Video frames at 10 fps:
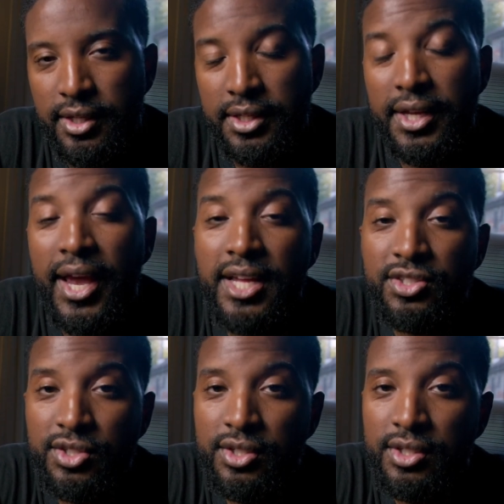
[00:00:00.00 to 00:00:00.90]
And the
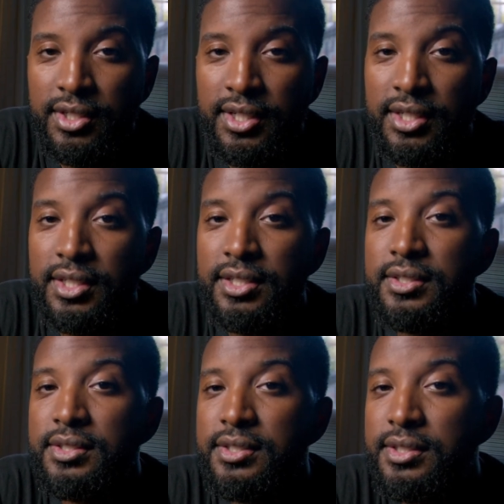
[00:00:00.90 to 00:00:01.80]
answer
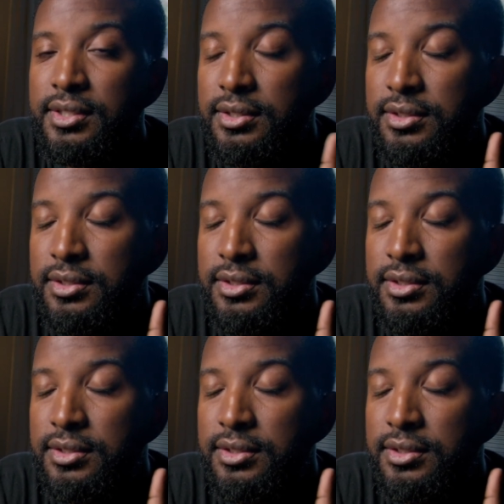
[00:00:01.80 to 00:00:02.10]
is